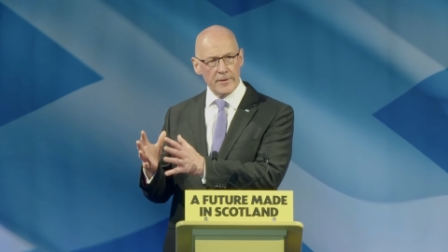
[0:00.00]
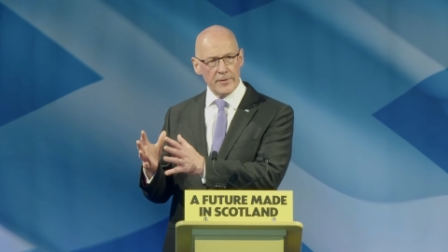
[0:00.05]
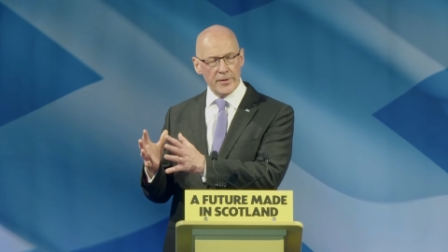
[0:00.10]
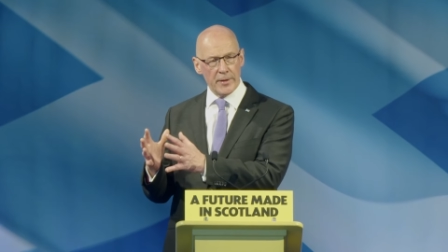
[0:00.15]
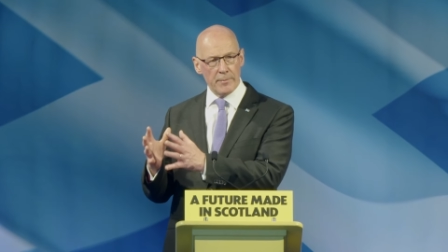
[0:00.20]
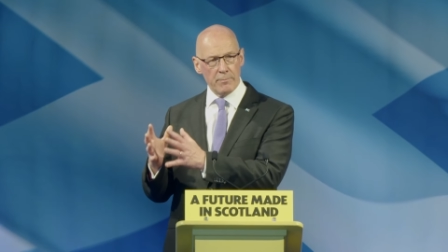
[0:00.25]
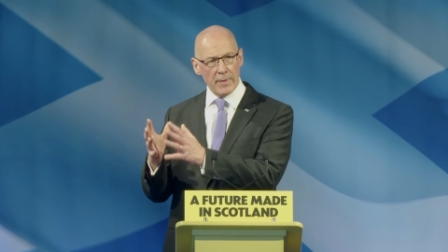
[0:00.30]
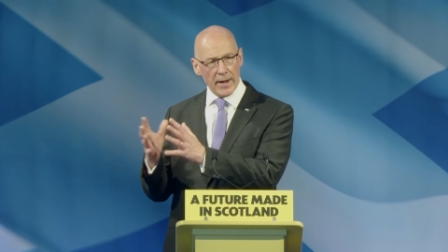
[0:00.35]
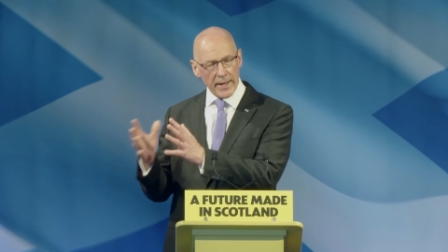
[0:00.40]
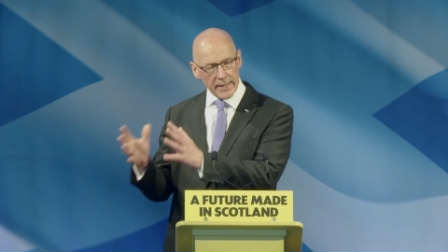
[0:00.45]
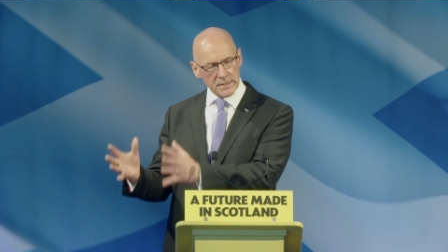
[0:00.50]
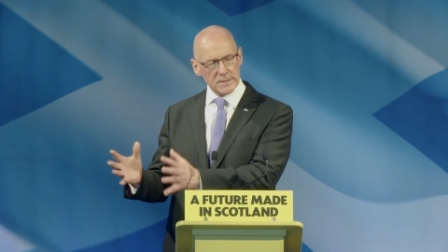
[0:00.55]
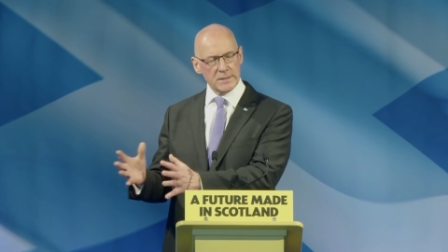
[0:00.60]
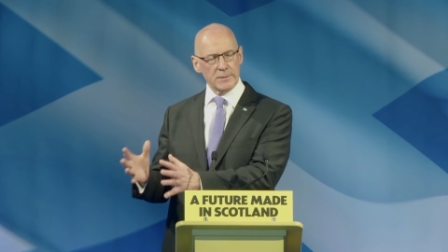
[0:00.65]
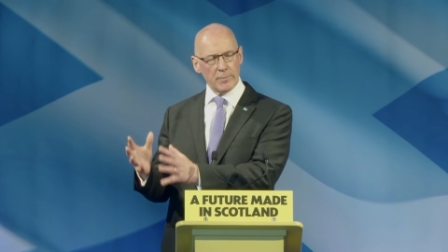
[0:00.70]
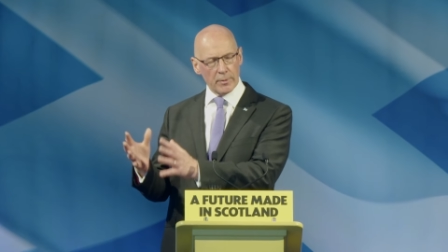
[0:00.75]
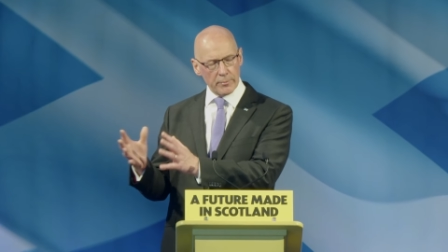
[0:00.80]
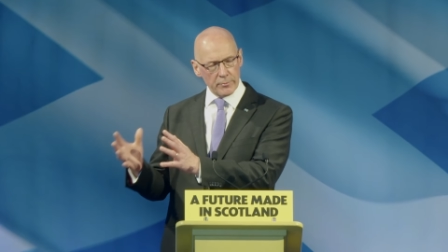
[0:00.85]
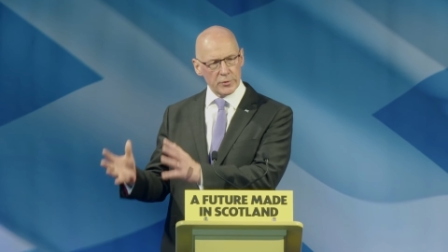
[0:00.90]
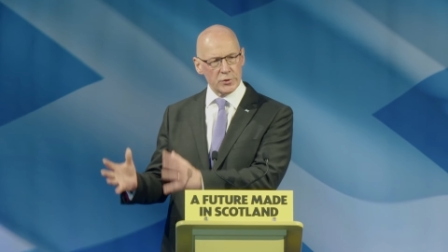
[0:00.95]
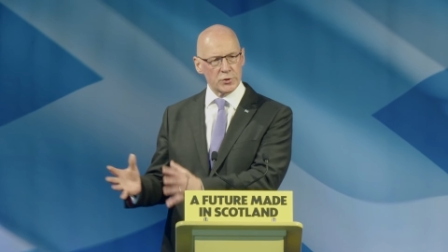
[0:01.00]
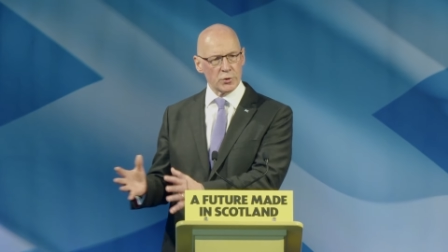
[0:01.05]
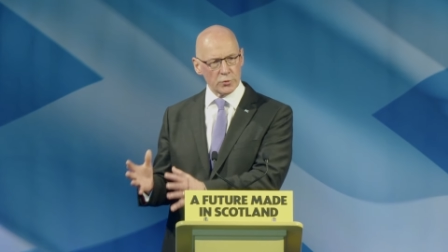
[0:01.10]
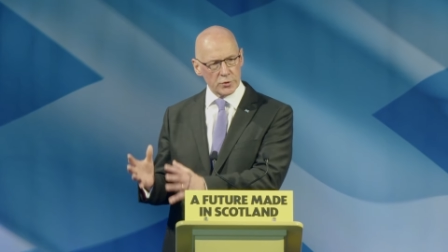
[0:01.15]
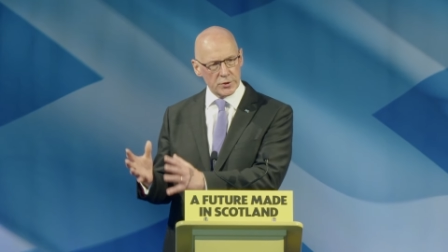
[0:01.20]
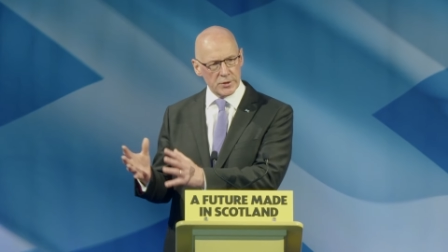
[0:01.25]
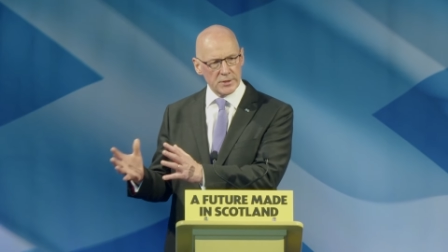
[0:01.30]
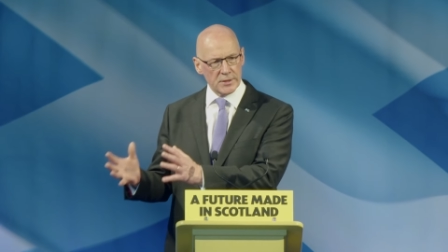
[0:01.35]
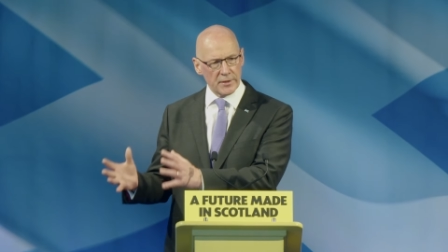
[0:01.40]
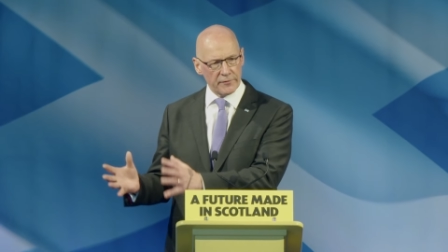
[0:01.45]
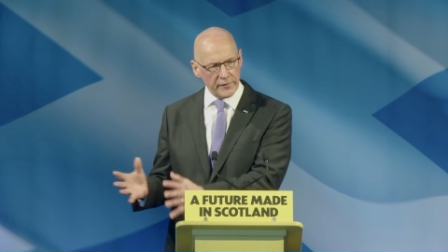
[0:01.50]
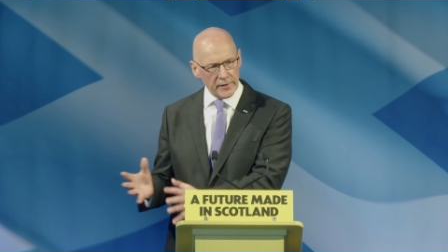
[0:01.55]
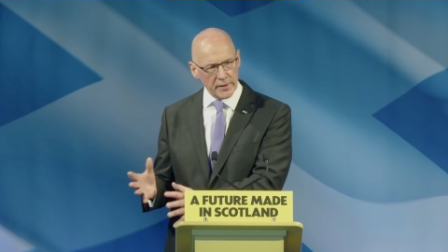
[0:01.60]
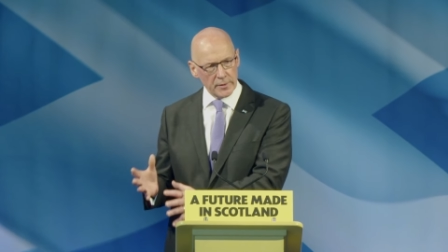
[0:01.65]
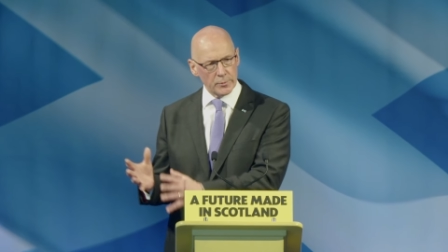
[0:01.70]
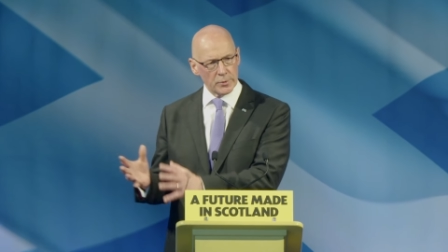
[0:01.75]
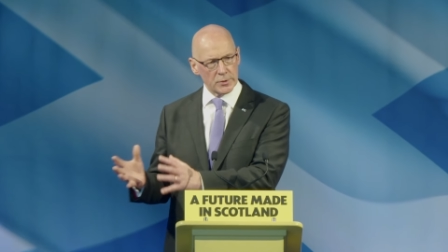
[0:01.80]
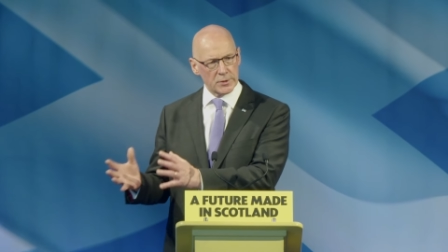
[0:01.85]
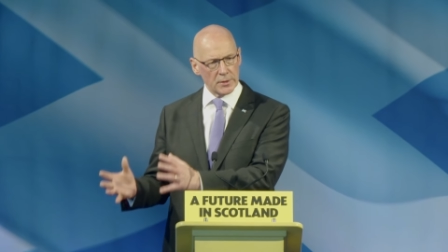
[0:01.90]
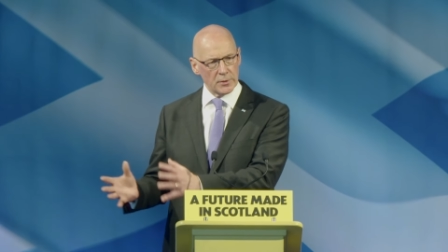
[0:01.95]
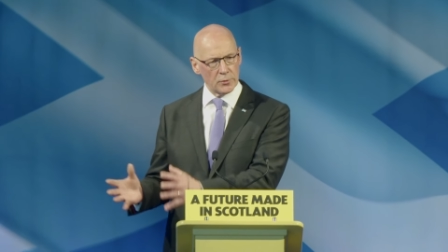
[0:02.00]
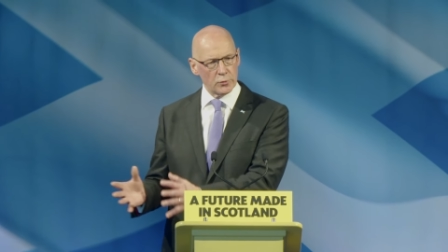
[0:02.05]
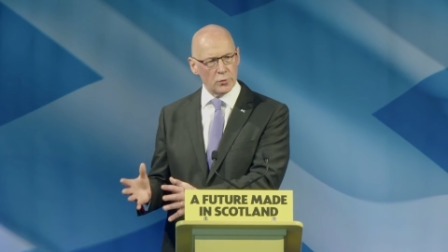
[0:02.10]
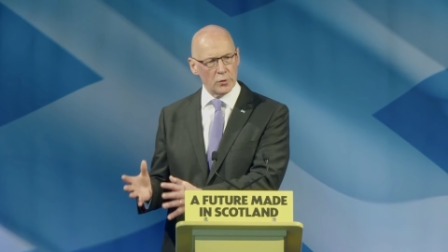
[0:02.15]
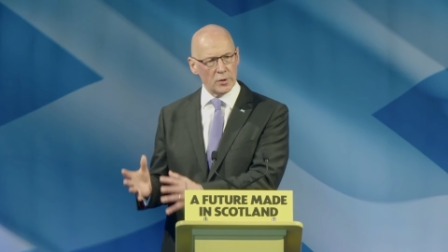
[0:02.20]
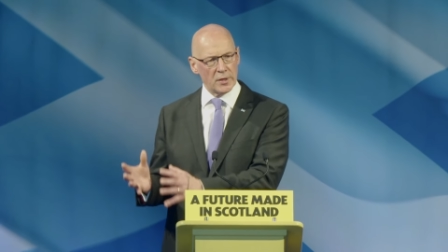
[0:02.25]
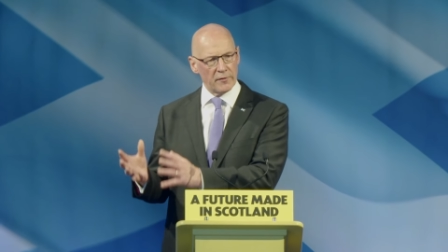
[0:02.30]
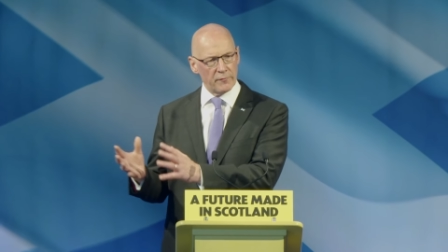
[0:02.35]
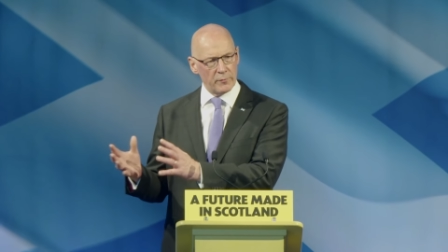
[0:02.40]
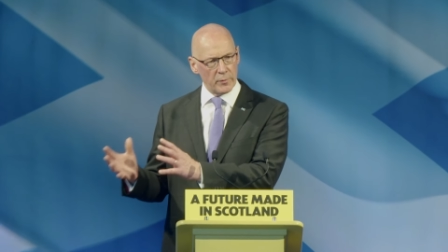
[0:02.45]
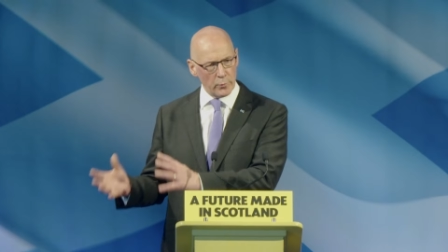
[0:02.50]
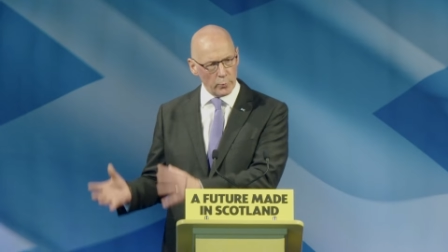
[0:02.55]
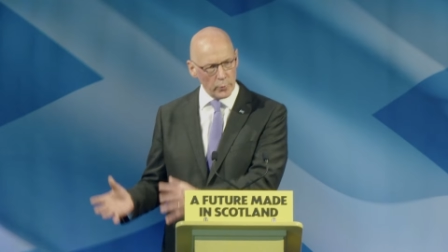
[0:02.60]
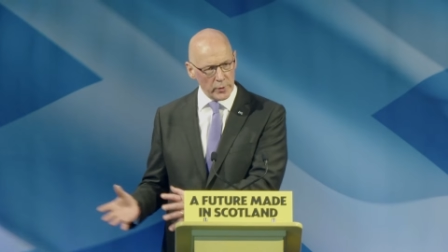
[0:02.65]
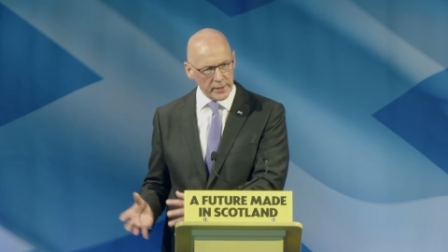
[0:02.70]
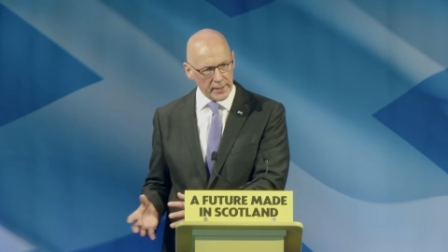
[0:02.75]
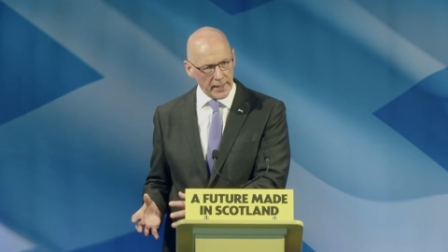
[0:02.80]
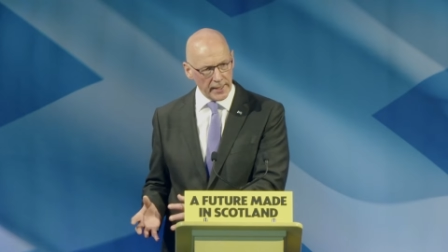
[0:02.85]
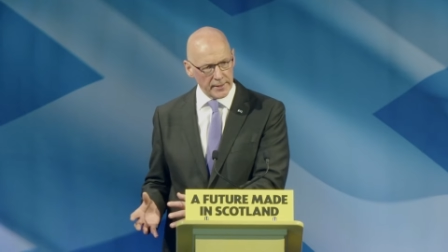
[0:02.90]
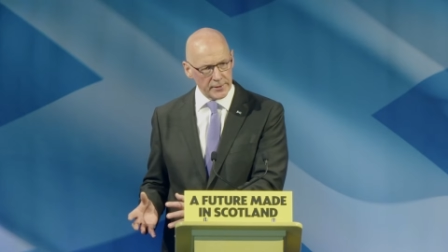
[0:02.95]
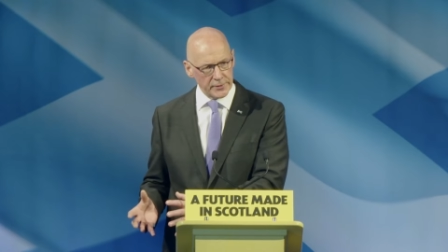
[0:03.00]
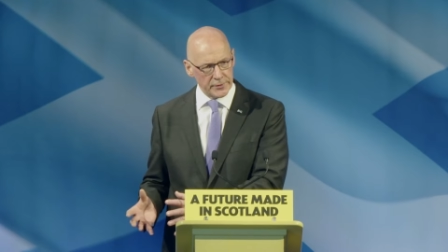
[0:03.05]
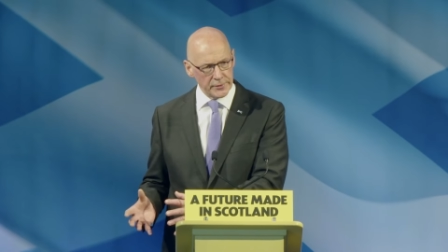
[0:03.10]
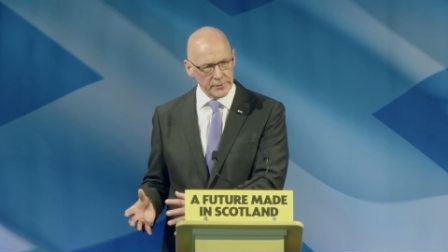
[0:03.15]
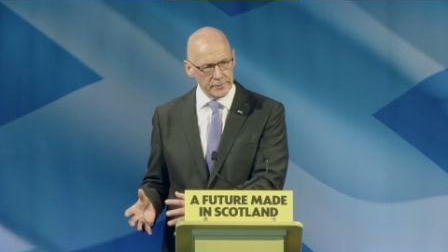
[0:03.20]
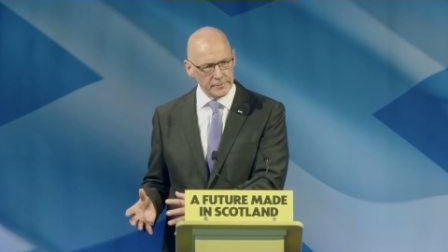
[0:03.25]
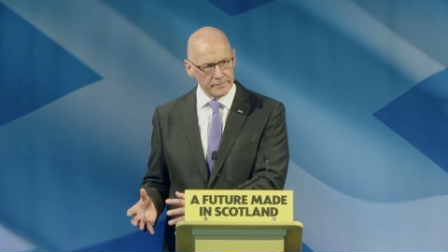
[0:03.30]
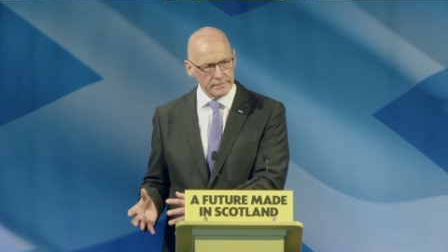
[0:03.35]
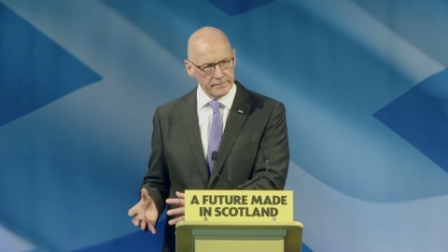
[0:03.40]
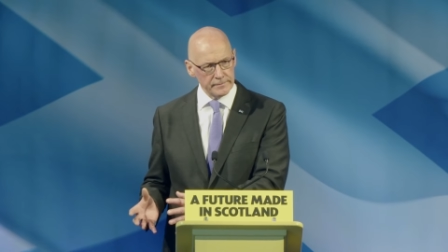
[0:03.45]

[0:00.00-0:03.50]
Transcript: the maximum resources available to local government we can do,